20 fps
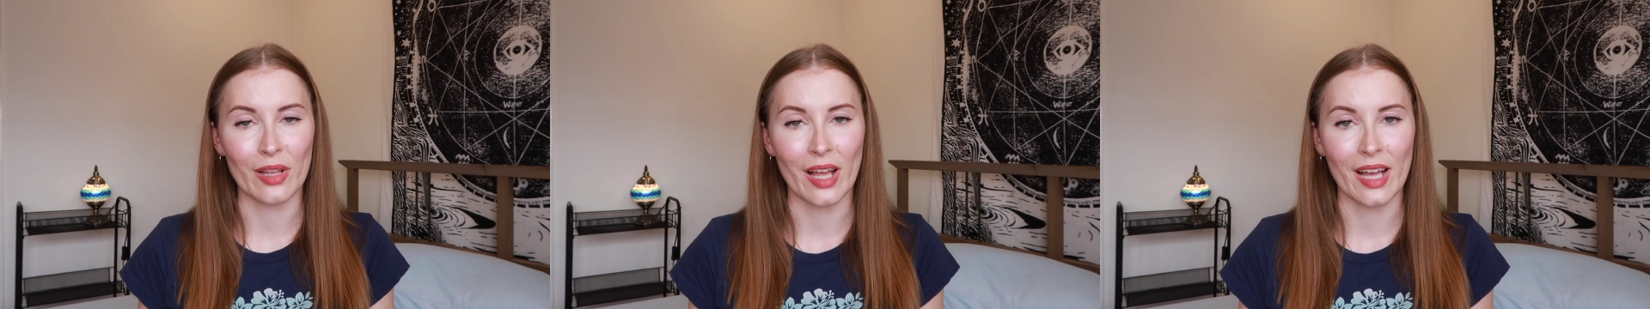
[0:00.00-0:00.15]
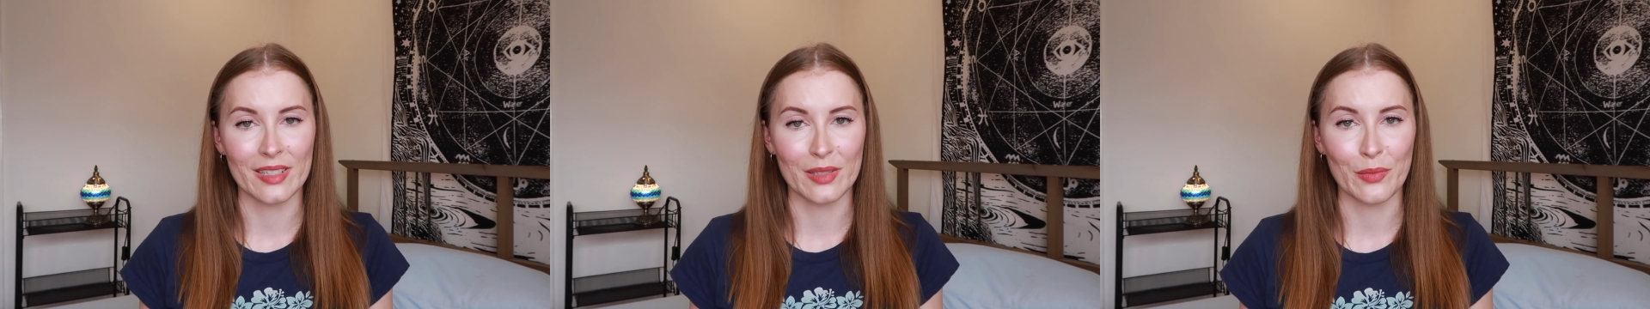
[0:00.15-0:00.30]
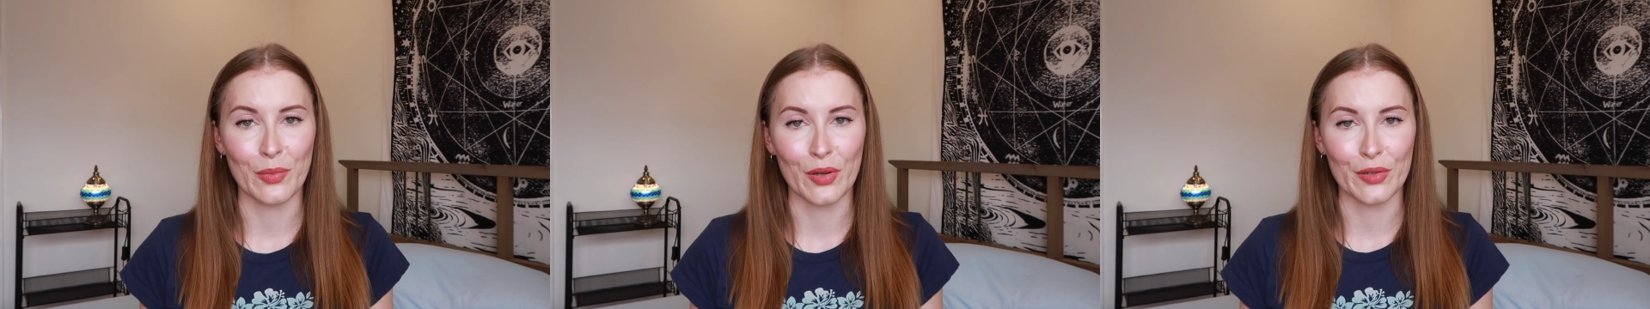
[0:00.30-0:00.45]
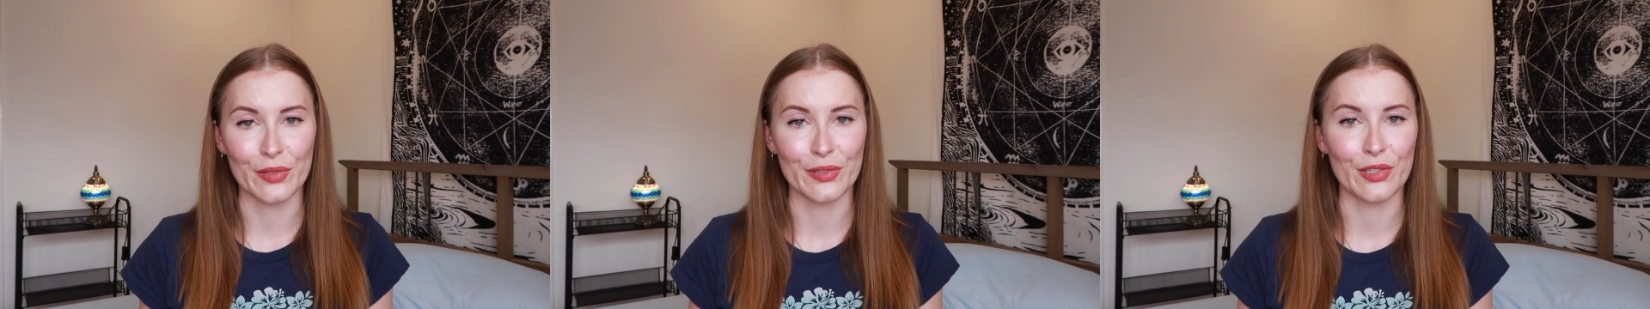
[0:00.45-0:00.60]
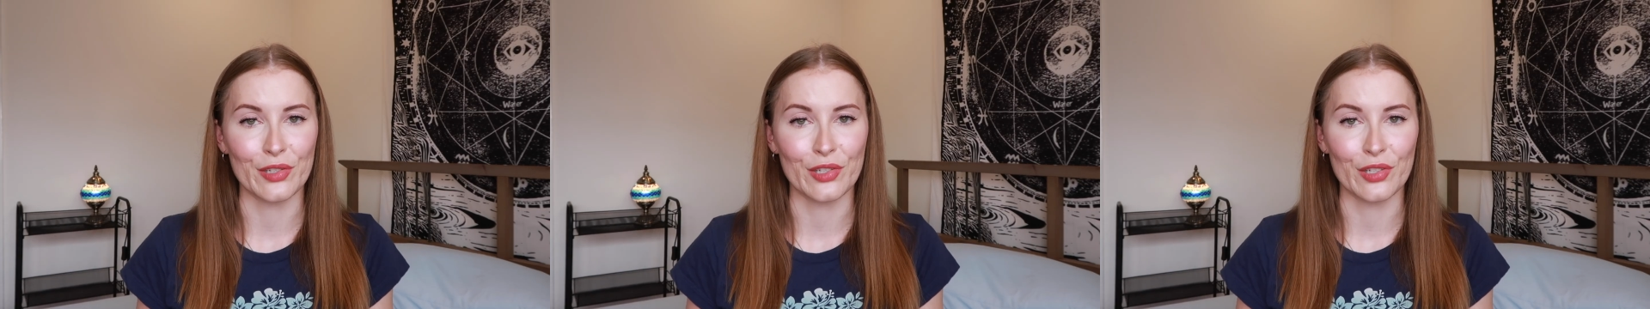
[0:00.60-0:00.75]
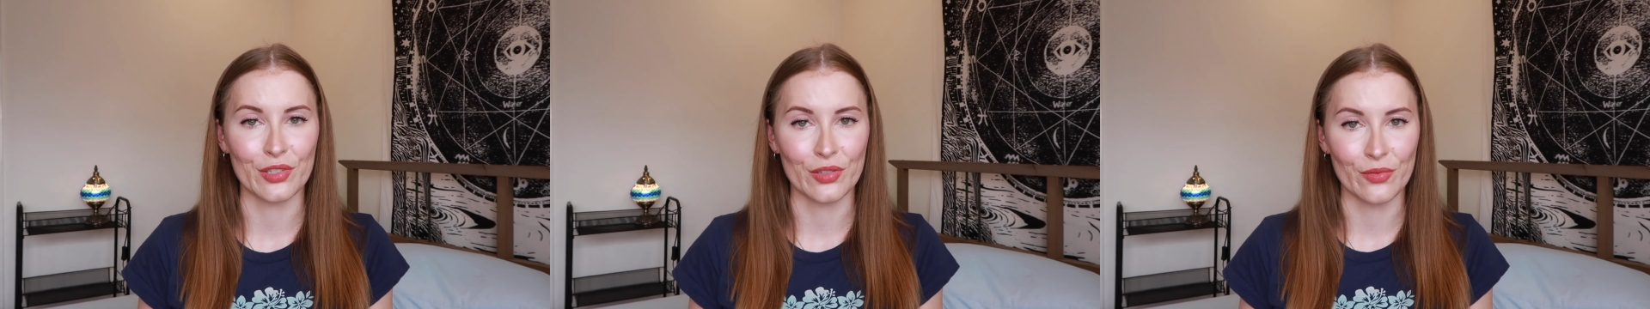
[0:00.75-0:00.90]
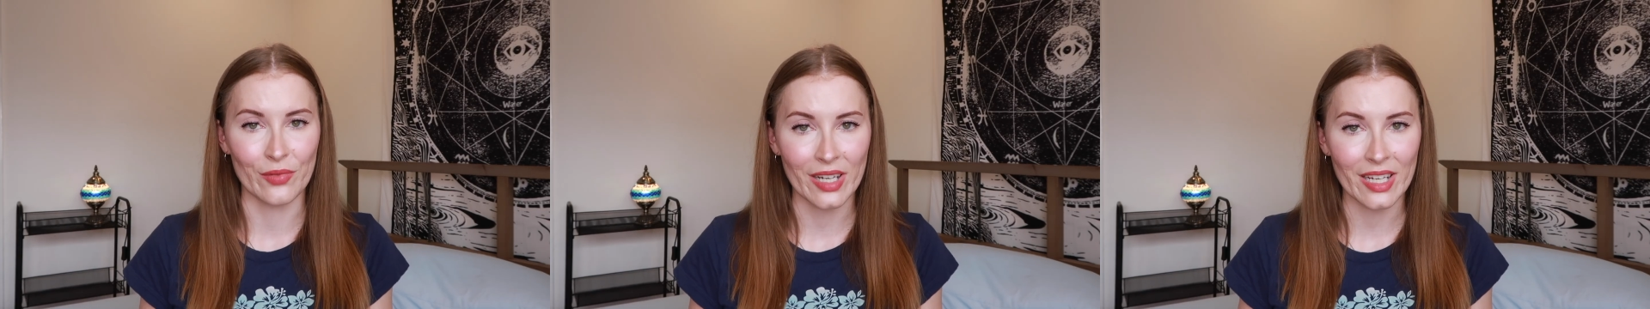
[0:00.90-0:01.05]
as opposed to
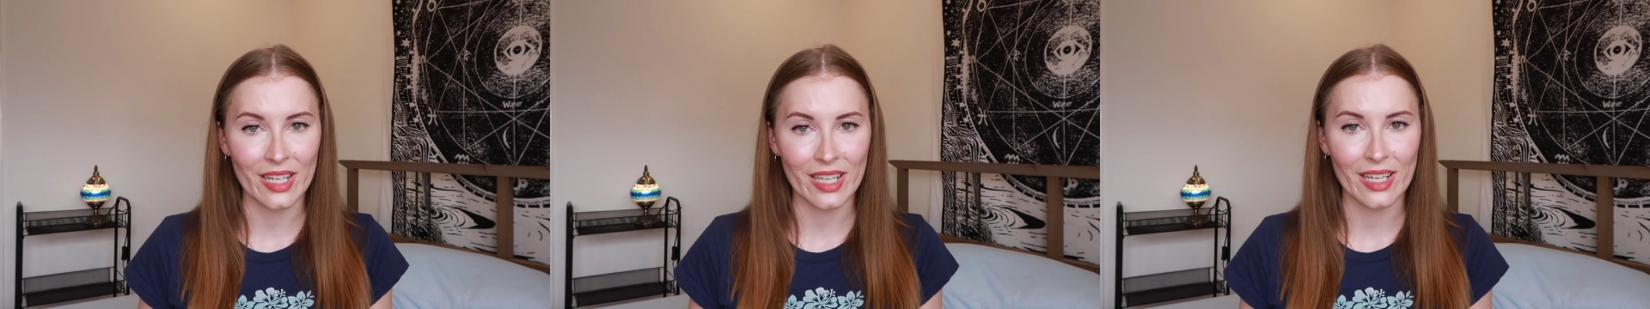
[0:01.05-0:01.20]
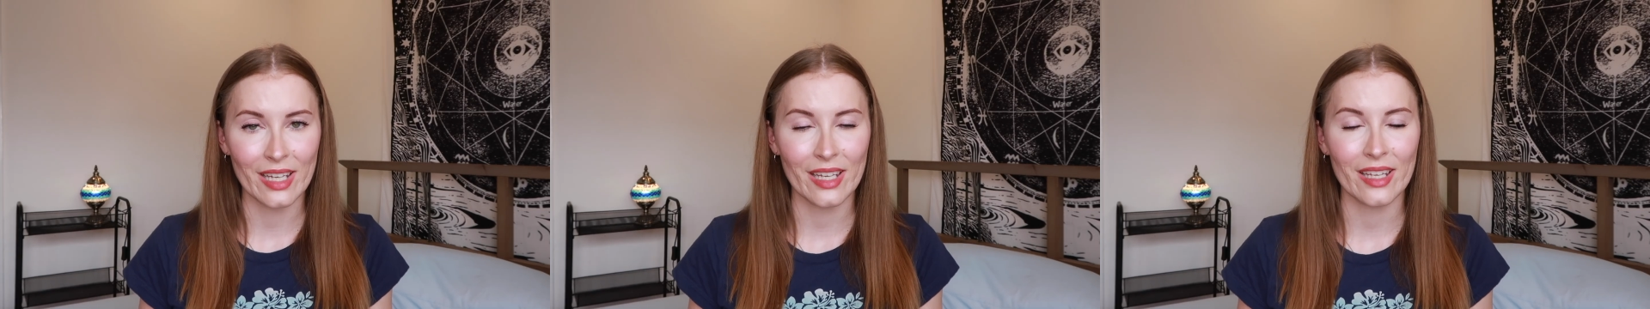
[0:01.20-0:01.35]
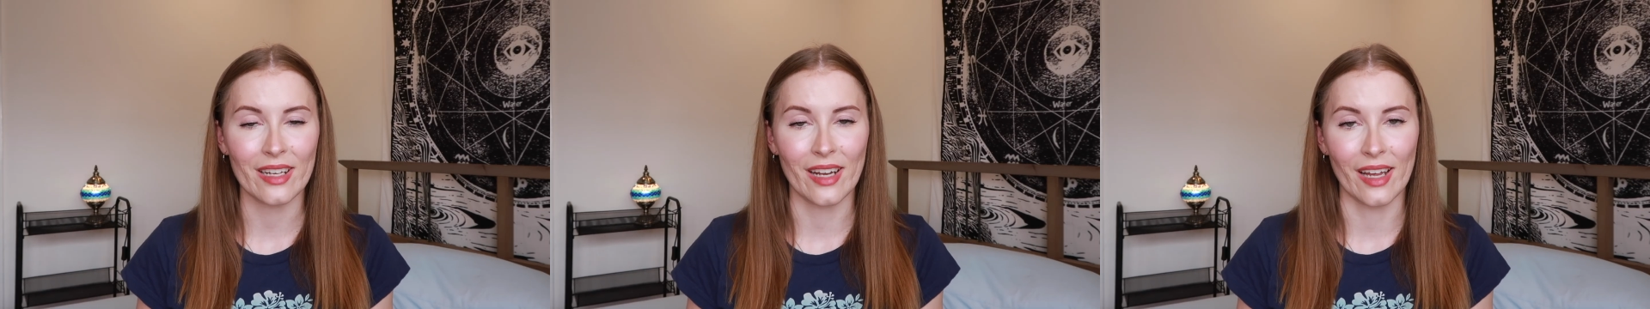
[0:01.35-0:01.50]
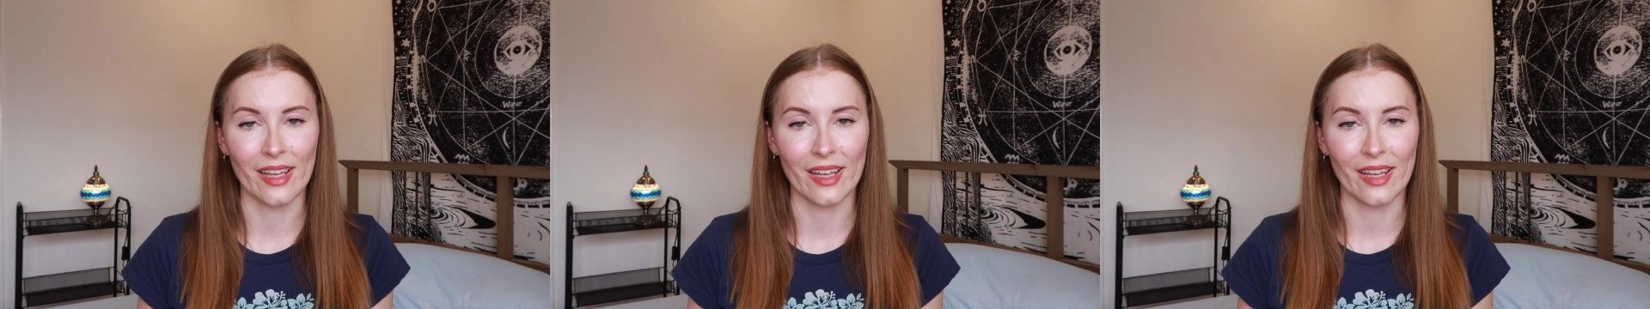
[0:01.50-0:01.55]
just reading it.